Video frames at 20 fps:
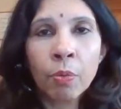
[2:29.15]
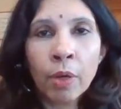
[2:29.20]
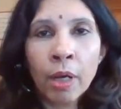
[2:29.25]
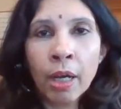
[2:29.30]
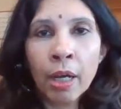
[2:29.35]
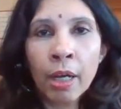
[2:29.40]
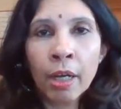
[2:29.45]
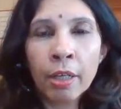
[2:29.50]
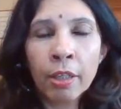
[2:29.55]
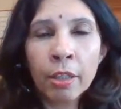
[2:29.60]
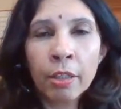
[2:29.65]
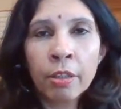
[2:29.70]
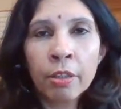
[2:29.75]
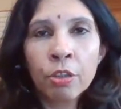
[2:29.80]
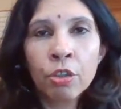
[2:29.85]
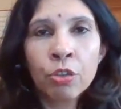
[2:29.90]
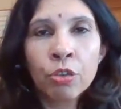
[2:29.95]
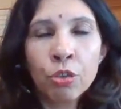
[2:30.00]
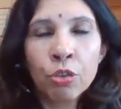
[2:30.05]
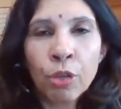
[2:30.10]

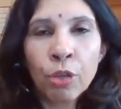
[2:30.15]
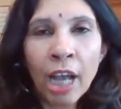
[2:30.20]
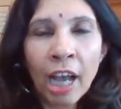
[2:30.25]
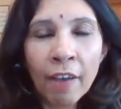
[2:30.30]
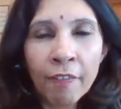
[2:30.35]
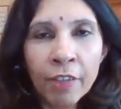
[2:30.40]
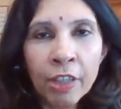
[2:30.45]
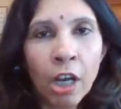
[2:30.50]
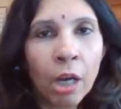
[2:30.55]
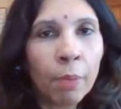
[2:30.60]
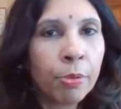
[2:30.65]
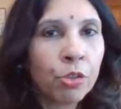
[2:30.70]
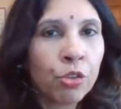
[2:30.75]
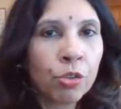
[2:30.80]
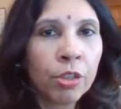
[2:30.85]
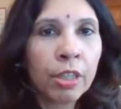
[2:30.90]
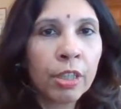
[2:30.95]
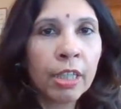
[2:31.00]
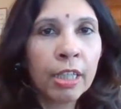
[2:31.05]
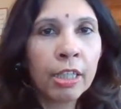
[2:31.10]
to have the
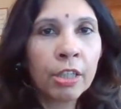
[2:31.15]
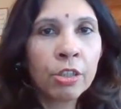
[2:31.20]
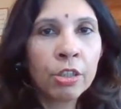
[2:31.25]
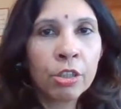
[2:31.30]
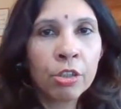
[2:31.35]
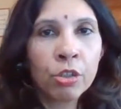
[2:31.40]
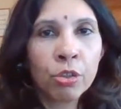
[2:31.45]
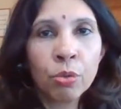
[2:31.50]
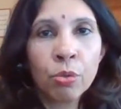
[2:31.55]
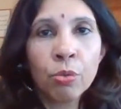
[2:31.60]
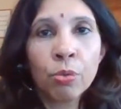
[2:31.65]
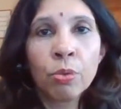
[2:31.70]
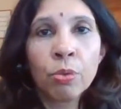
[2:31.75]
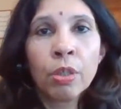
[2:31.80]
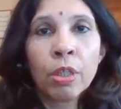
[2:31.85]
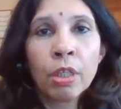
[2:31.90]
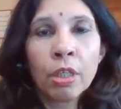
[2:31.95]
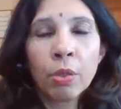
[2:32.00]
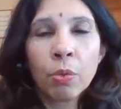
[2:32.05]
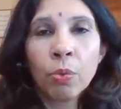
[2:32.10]
opportunity to
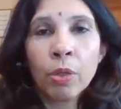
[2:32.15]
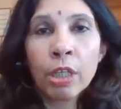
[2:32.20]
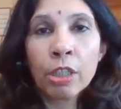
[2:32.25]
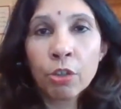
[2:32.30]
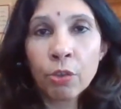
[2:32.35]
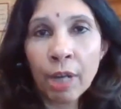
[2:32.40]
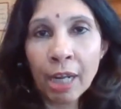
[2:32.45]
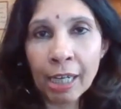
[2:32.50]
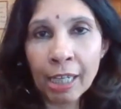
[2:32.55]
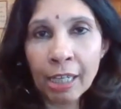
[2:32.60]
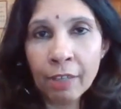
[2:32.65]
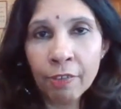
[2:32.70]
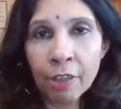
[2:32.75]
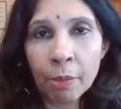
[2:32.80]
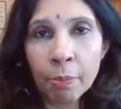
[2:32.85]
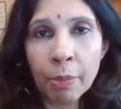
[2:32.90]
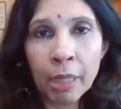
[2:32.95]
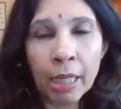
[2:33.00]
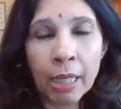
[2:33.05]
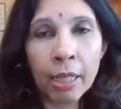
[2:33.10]
work directly
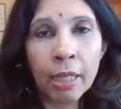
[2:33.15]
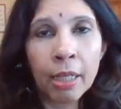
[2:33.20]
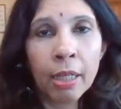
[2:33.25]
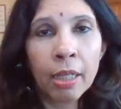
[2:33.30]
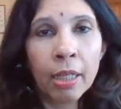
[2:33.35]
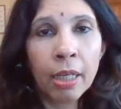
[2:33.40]
with me.